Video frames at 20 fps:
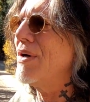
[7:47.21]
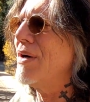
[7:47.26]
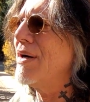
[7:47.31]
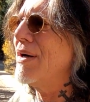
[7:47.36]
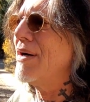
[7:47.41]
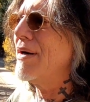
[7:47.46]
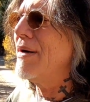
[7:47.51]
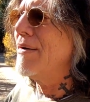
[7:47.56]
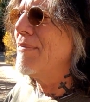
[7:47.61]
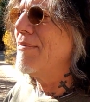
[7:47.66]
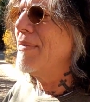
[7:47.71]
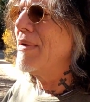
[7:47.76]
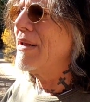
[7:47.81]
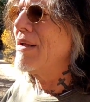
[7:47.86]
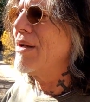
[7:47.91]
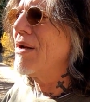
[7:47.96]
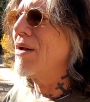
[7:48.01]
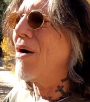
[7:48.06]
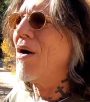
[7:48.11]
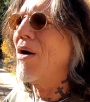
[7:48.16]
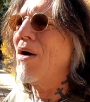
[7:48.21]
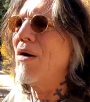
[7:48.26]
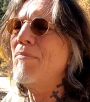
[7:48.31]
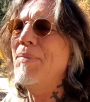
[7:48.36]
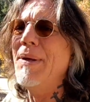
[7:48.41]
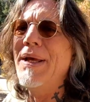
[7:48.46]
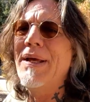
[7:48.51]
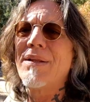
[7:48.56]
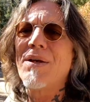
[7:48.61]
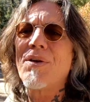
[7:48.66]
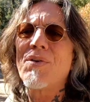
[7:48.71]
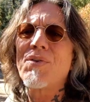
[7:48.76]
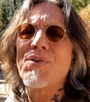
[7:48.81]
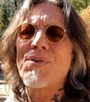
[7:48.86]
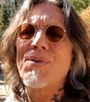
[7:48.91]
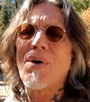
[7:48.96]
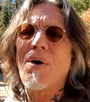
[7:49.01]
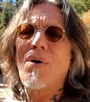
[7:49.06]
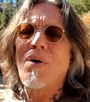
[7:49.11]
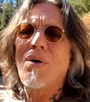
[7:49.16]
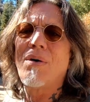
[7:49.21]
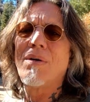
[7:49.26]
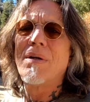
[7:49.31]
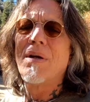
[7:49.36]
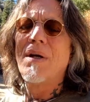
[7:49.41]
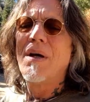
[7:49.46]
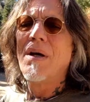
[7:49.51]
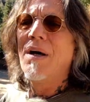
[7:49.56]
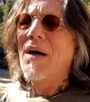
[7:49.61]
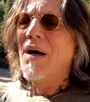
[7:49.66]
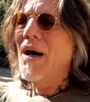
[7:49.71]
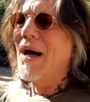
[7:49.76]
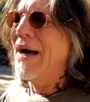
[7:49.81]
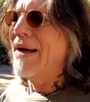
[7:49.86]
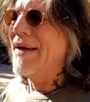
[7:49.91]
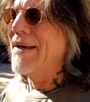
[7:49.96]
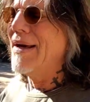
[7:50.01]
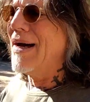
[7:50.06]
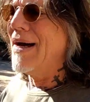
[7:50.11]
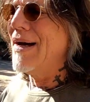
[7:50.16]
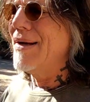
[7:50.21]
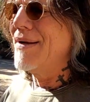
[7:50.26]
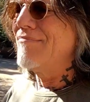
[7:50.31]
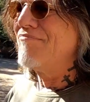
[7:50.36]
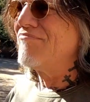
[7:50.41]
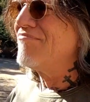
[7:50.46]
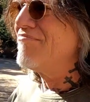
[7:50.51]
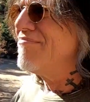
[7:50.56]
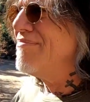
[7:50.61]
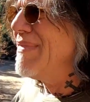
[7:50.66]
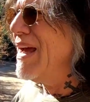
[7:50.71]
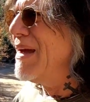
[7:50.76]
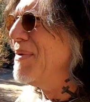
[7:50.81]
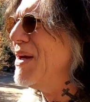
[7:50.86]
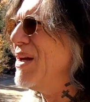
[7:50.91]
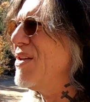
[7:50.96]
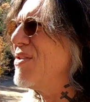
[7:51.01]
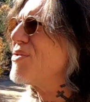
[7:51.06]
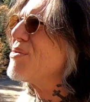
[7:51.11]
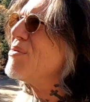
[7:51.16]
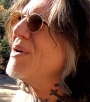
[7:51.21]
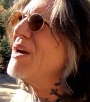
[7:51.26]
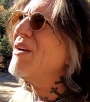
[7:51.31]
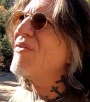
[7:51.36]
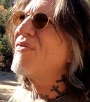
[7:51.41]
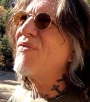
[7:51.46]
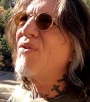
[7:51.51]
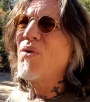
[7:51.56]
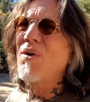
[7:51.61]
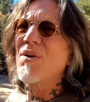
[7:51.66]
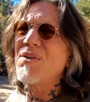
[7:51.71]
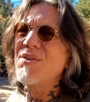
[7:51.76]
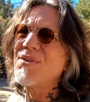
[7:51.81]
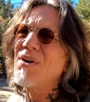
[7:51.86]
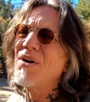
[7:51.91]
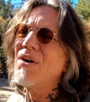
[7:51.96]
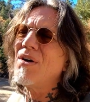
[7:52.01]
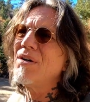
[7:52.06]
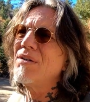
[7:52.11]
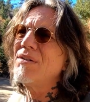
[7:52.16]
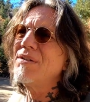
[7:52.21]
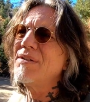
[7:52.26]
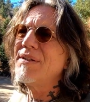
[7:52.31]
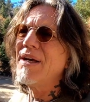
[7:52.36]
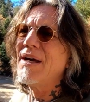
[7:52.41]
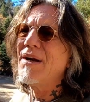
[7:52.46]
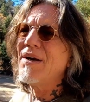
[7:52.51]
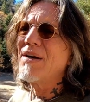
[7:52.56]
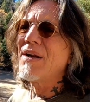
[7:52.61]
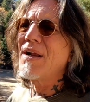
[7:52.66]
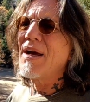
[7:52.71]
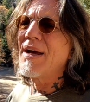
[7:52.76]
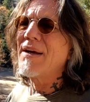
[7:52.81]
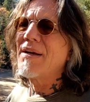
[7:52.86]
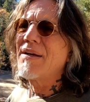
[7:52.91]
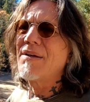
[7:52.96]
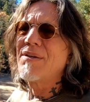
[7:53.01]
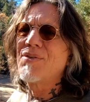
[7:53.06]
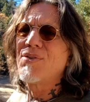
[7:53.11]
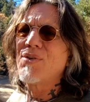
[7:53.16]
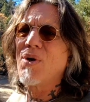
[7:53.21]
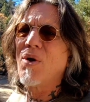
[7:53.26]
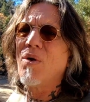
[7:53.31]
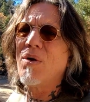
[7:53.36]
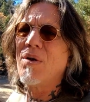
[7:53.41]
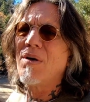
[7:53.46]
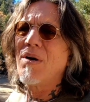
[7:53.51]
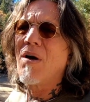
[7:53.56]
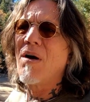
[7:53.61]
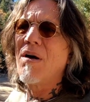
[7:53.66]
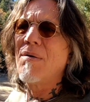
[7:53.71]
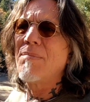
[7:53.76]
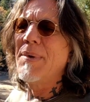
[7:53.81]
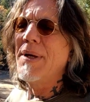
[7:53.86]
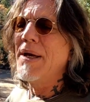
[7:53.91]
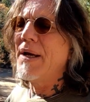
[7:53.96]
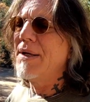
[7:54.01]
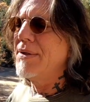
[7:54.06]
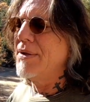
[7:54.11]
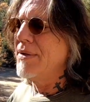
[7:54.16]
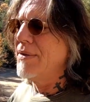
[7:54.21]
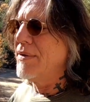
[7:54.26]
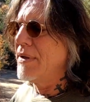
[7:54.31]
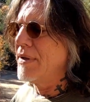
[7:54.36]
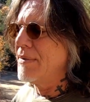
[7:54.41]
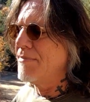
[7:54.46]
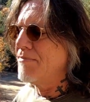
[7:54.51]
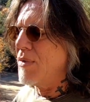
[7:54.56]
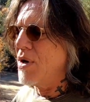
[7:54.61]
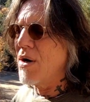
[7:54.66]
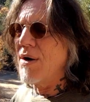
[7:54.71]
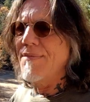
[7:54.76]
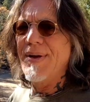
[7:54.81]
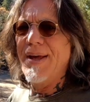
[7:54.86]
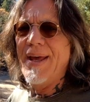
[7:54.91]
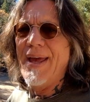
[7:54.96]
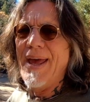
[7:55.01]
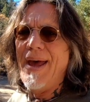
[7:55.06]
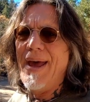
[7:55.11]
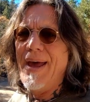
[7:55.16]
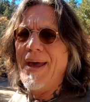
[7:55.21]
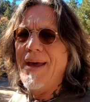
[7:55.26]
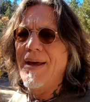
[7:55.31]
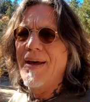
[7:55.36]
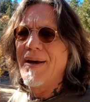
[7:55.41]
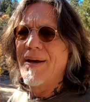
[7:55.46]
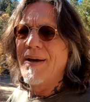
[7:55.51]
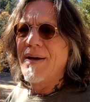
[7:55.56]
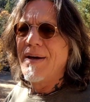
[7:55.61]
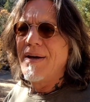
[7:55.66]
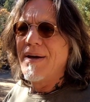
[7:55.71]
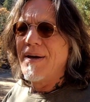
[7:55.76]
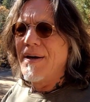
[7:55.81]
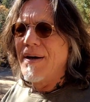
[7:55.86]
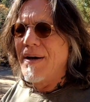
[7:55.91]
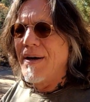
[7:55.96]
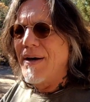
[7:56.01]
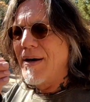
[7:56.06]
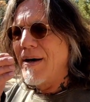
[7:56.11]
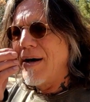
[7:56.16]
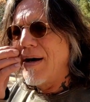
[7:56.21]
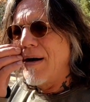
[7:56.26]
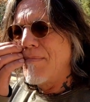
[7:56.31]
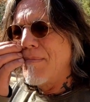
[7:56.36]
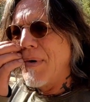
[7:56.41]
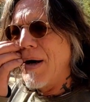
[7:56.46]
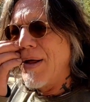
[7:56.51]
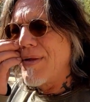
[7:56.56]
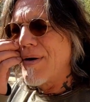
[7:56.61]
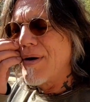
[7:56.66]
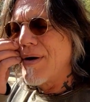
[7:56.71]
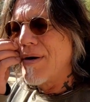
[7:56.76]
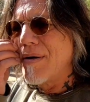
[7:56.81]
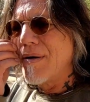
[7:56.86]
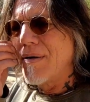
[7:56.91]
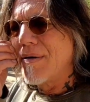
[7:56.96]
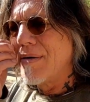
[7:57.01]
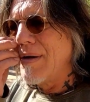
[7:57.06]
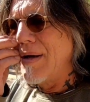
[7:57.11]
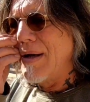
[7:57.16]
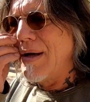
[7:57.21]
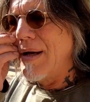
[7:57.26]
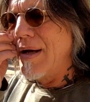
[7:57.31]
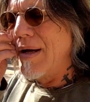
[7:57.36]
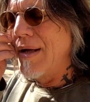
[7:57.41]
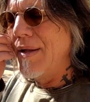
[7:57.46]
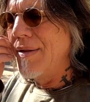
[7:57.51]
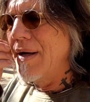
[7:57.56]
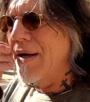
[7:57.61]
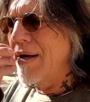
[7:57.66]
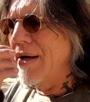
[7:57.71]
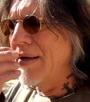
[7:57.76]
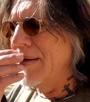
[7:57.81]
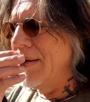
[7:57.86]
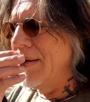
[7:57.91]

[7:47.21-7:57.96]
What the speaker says: a little R&B, a little soul. I got maybe 3 or 4 songs that are like soul R&B. I do a Marvin Gaye, Mother, and then I